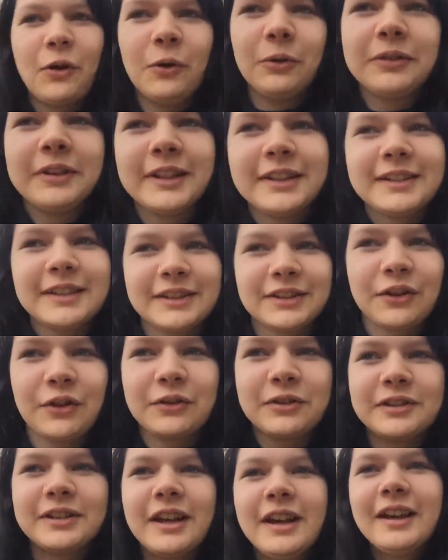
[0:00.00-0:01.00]
hold this as
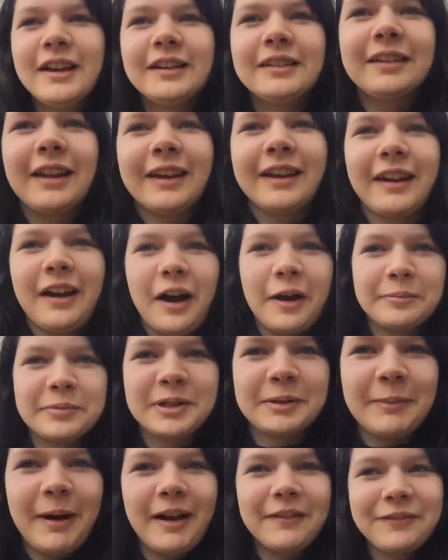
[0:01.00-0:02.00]
close, like up
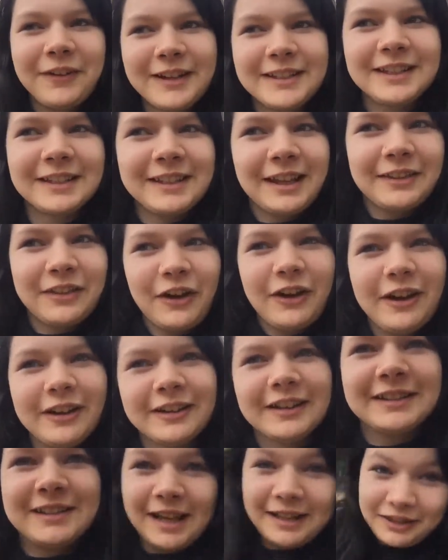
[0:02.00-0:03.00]
to my face as I thought,
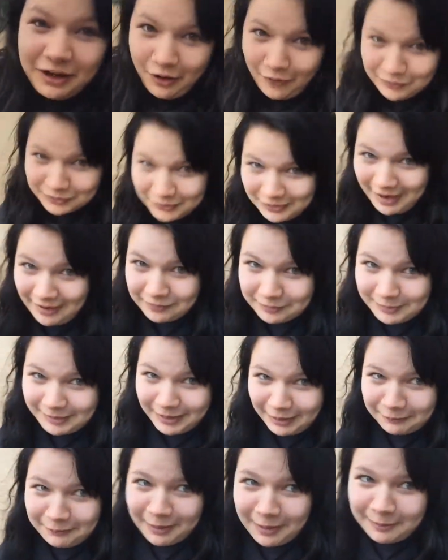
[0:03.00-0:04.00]
because I thought I was gonna have to be
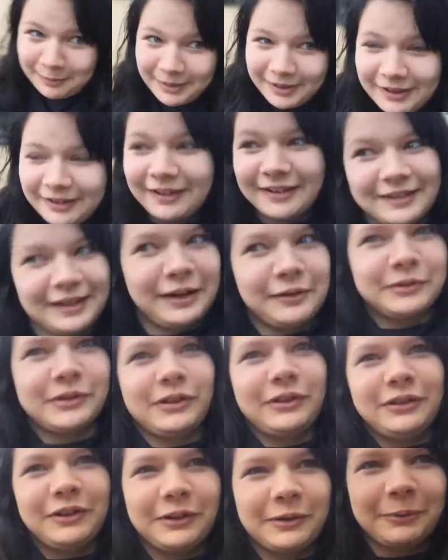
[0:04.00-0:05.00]
like way up here, and then I was
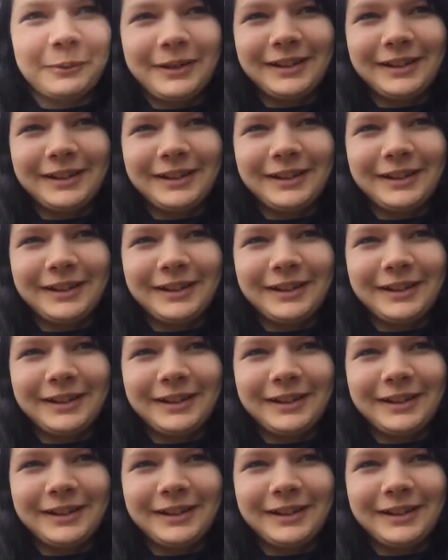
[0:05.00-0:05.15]
gonna look